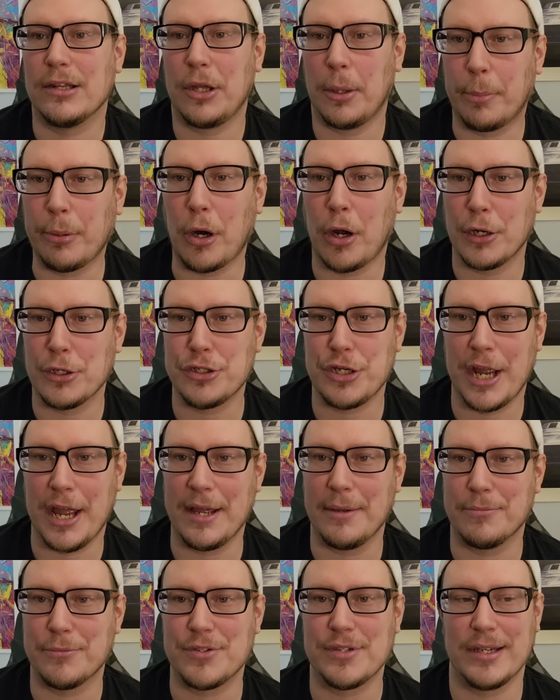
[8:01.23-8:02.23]
LeBron
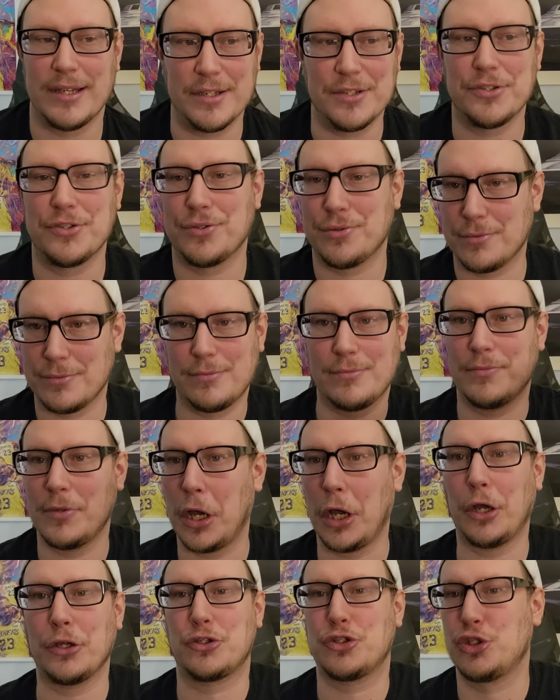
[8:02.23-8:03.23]
James is
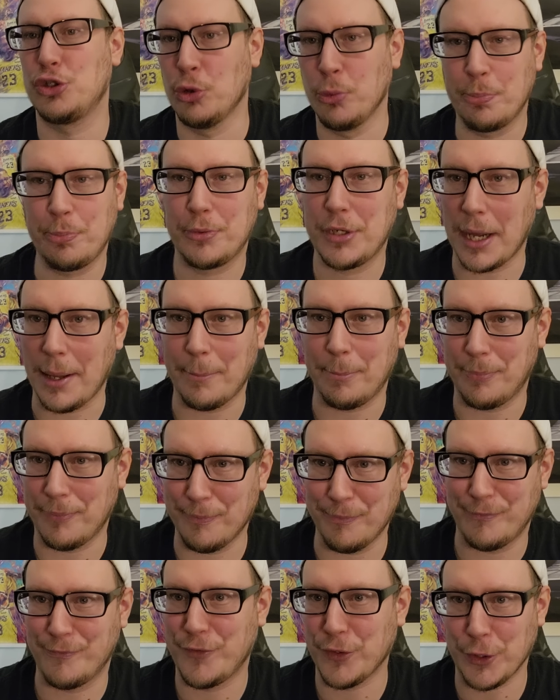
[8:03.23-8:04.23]
a souped up
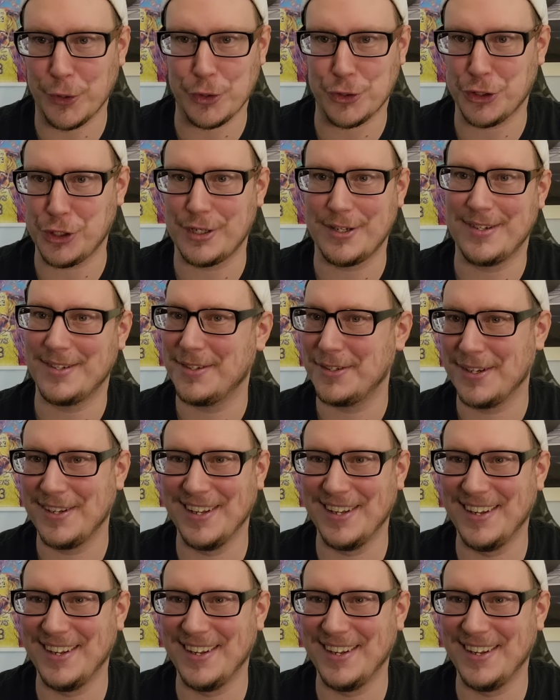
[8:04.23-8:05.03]
version,